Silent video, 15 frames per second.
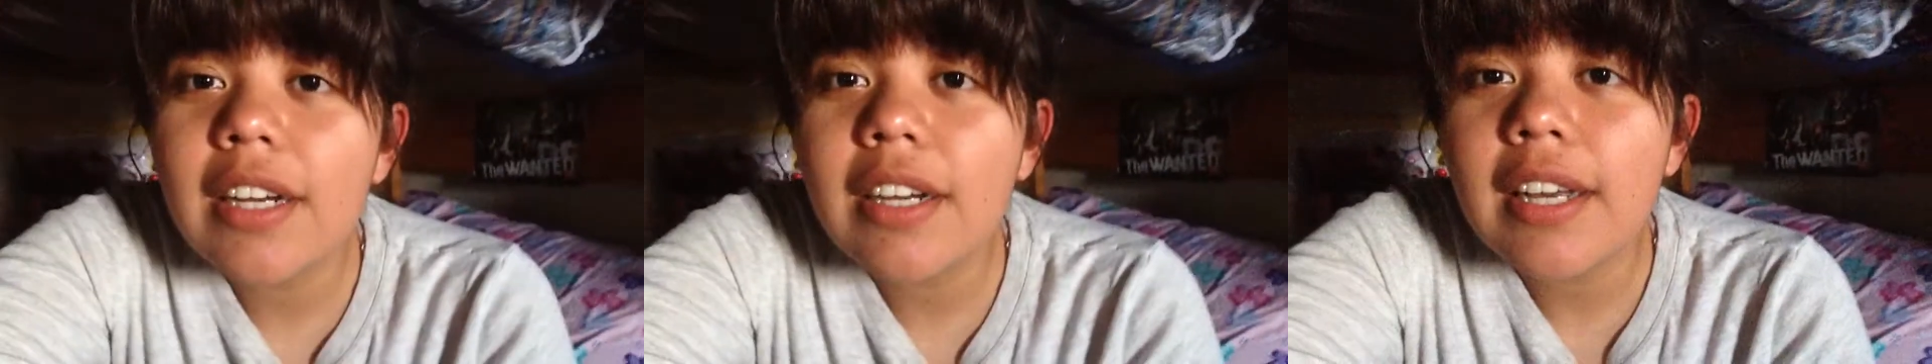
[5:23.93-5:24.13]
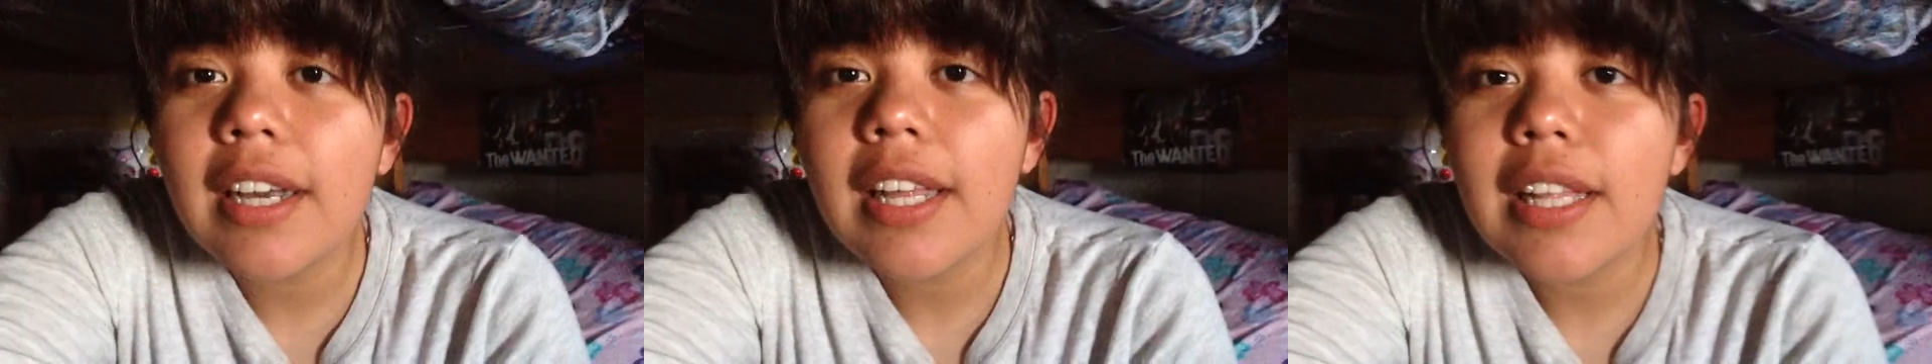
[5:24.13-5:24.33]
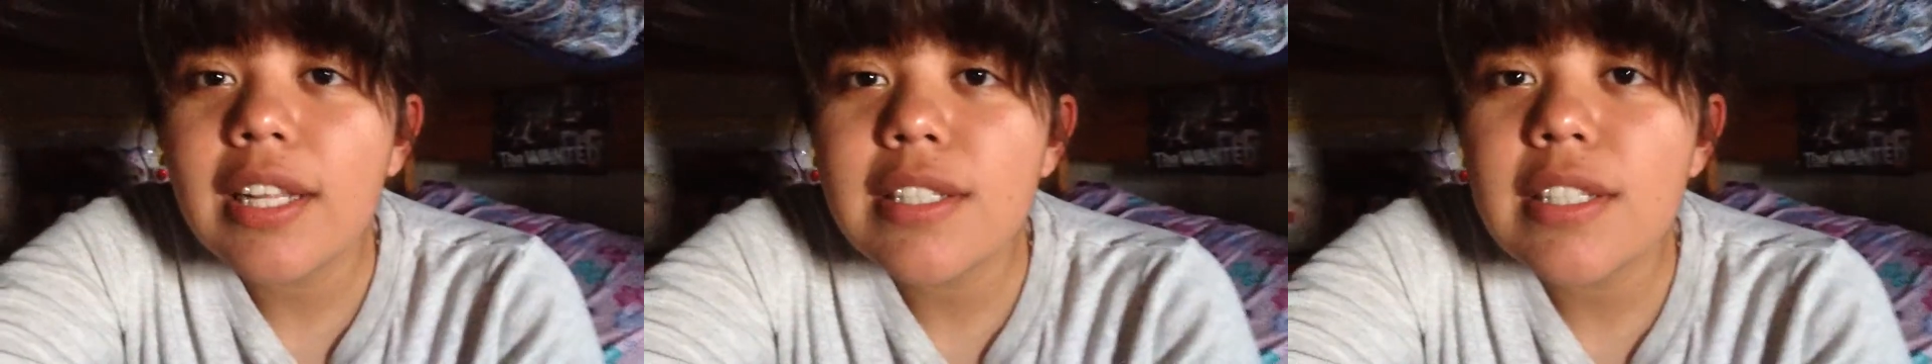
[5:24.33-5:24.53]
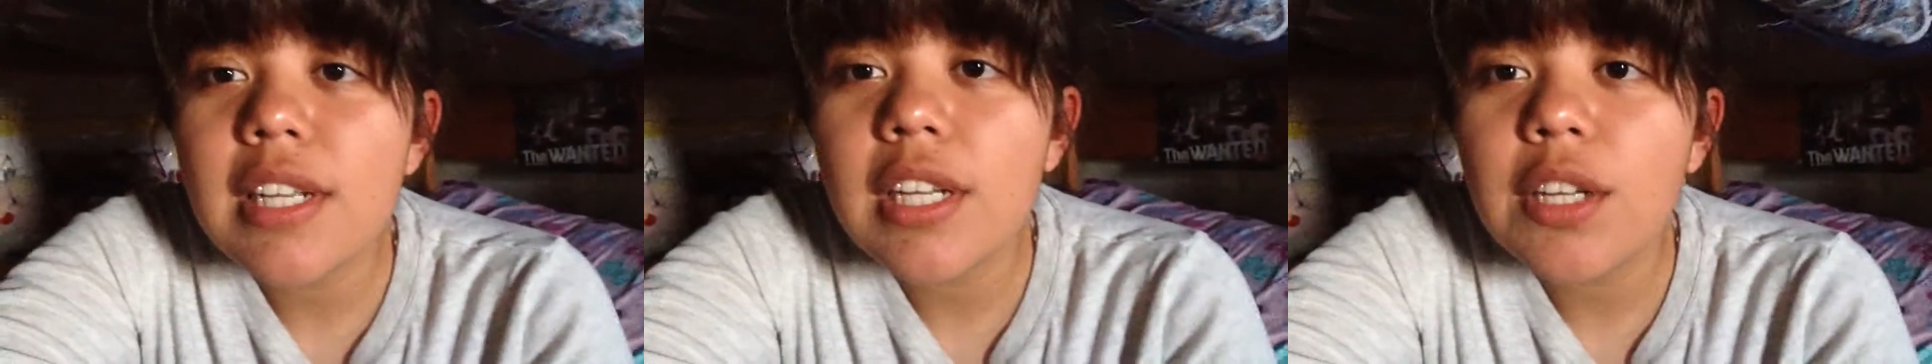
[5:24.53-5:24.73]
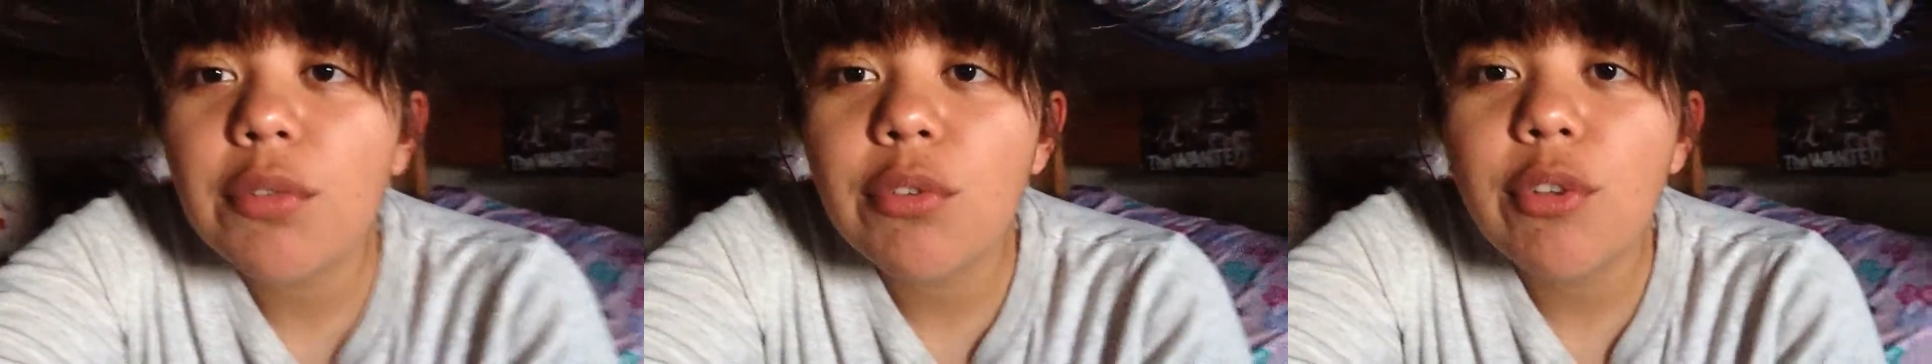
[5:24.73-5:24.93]
Okay, that's the
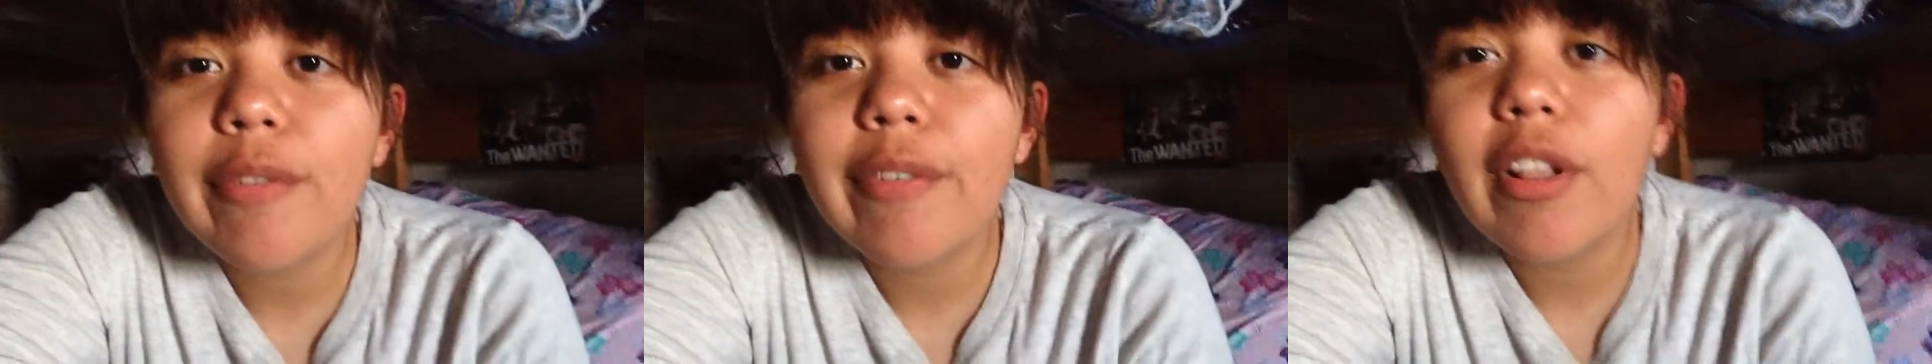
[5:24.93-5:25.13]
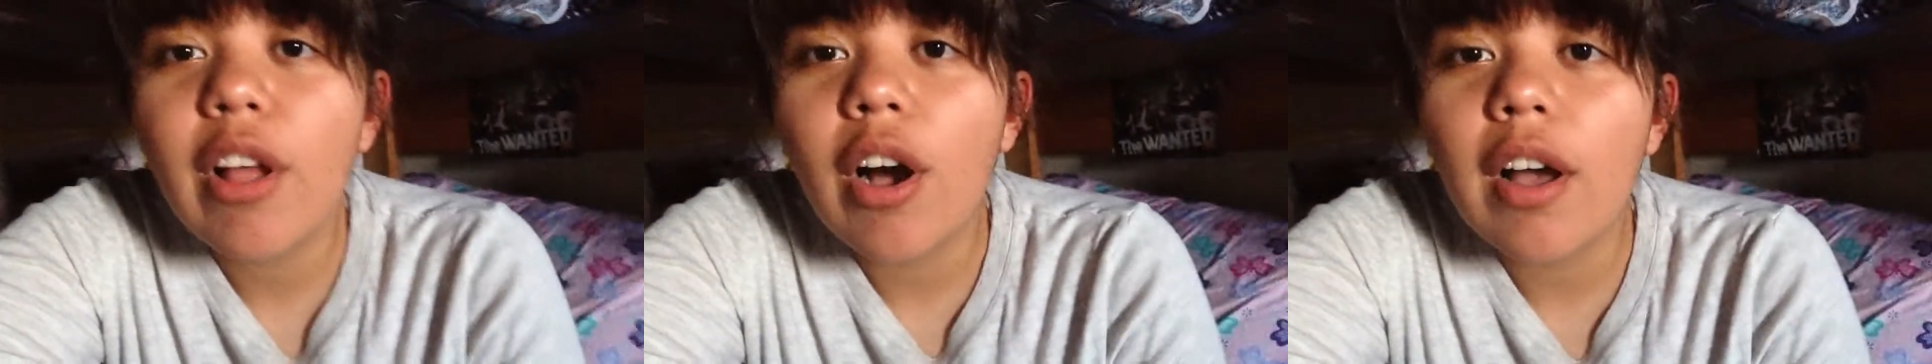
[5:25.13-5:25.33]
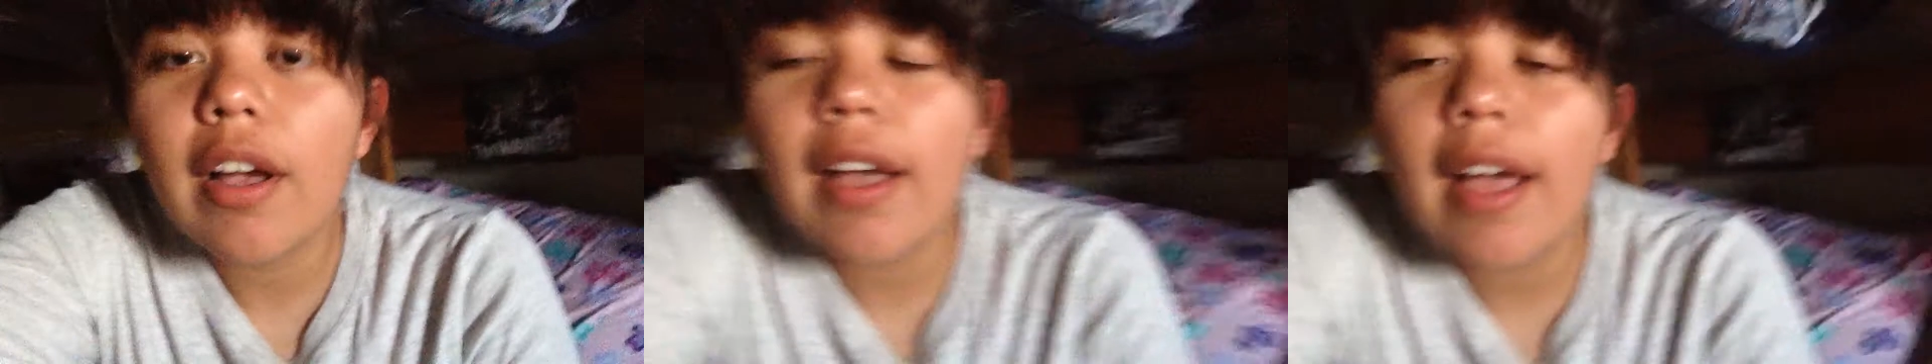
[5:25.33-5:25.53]
end of the vlog.